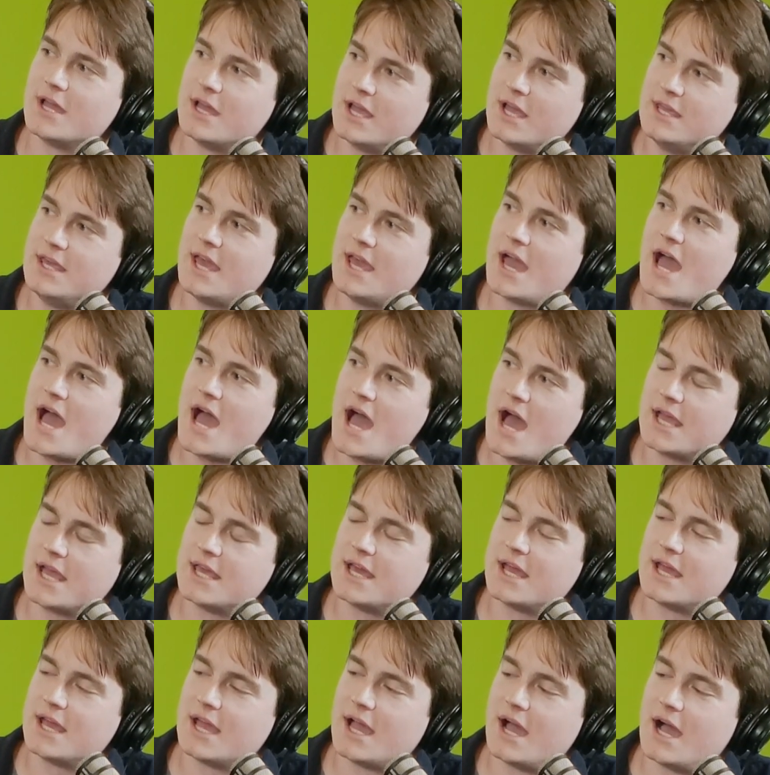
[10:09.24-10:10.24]

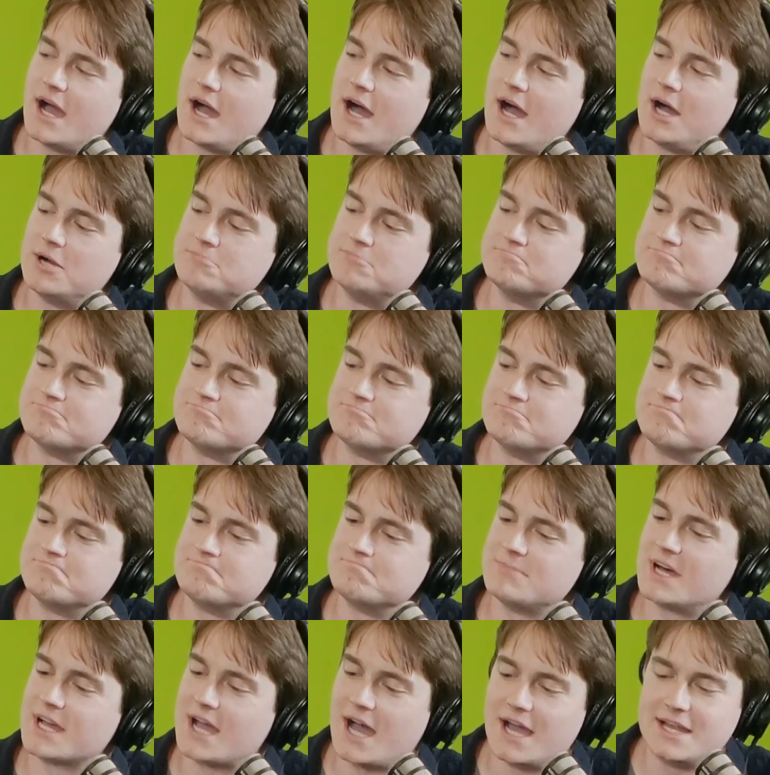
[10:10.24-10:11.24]
Yeah.
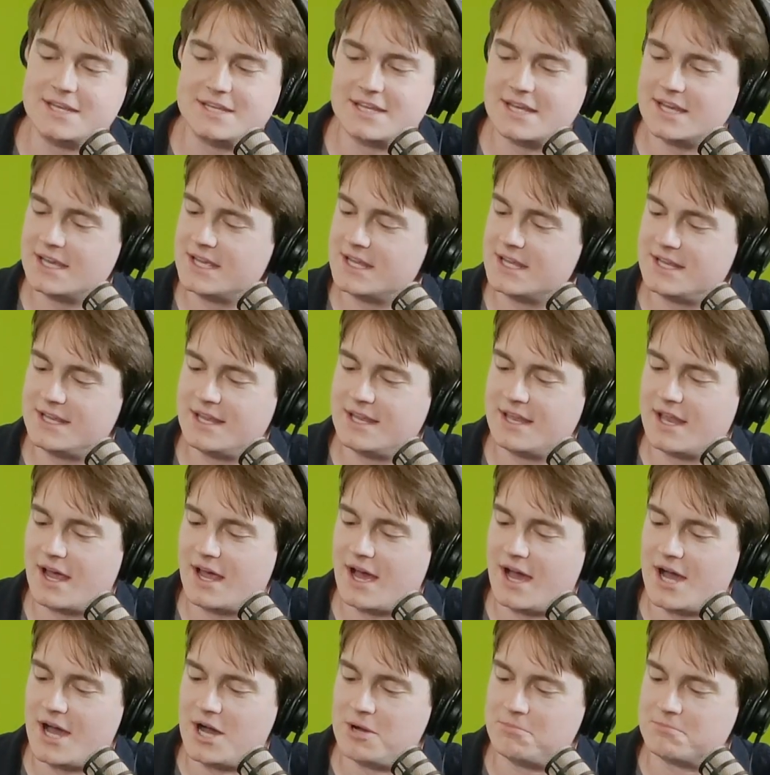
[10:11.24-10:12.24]
Like I did
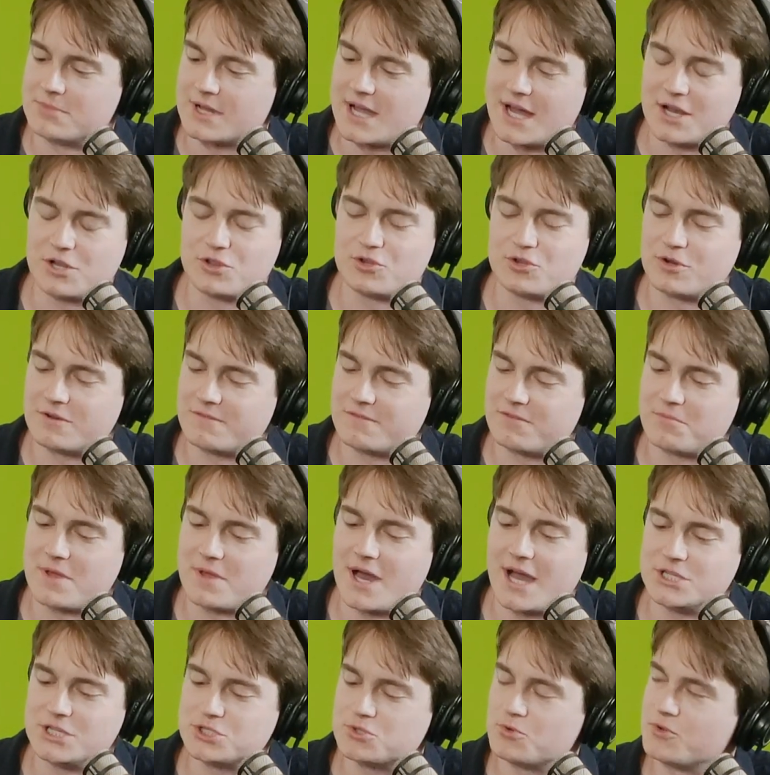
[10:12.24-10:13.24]
kind of learning from the
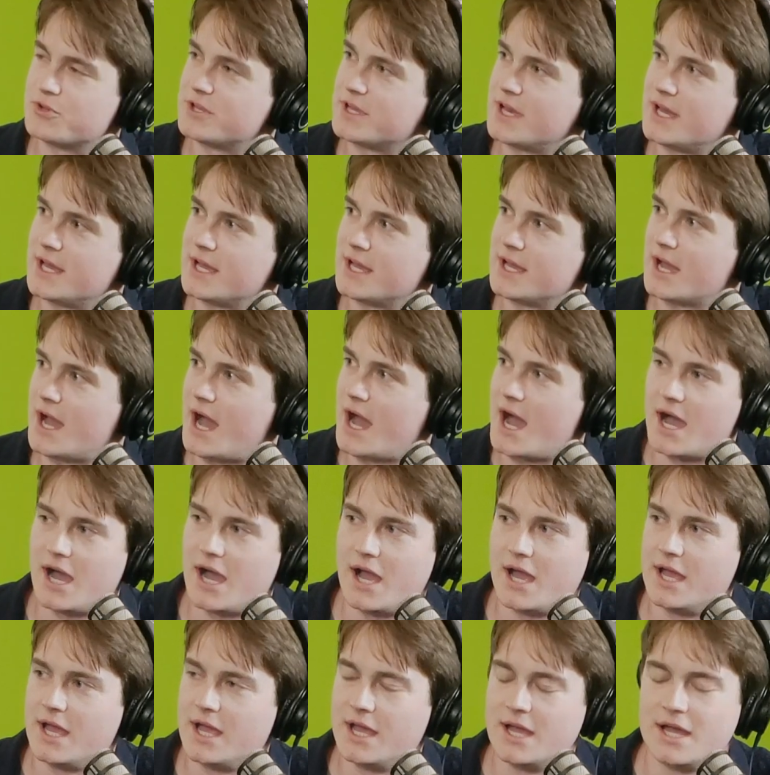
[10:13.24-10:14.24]
high school thing.
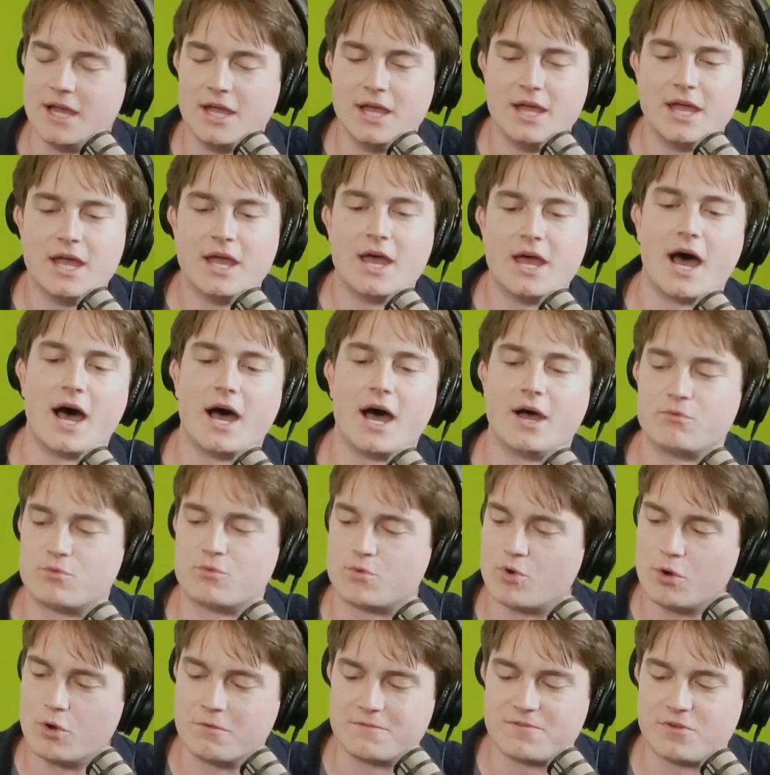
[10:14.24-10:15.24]
I I
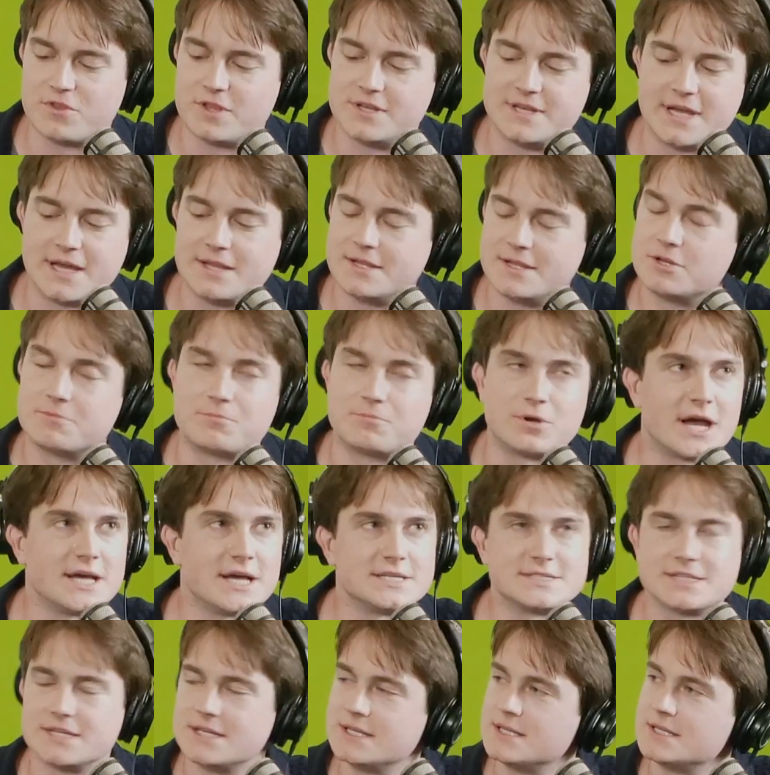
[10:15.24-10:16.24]
wrote for the Daily
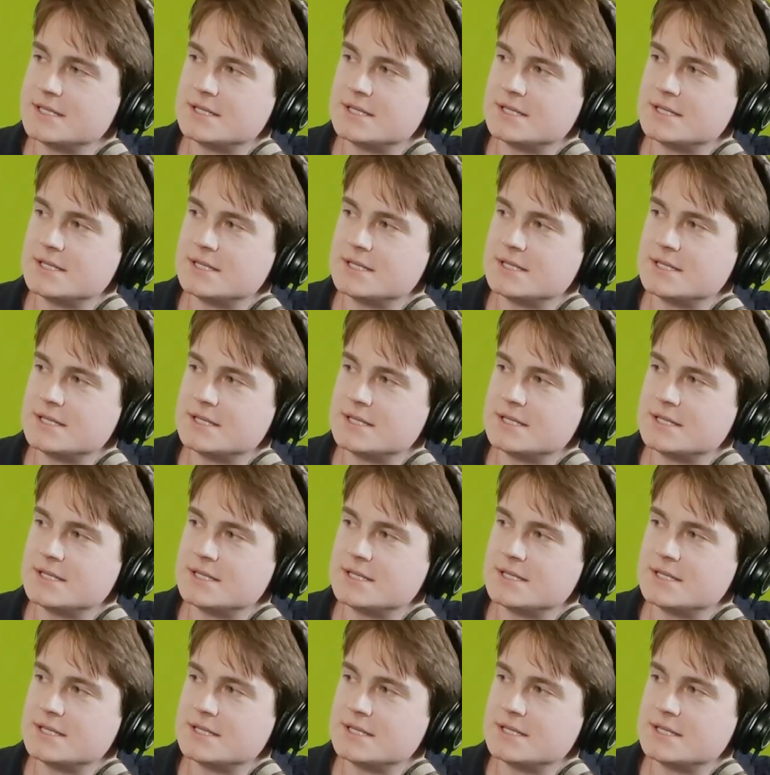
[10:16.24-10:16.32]
Nebraskan.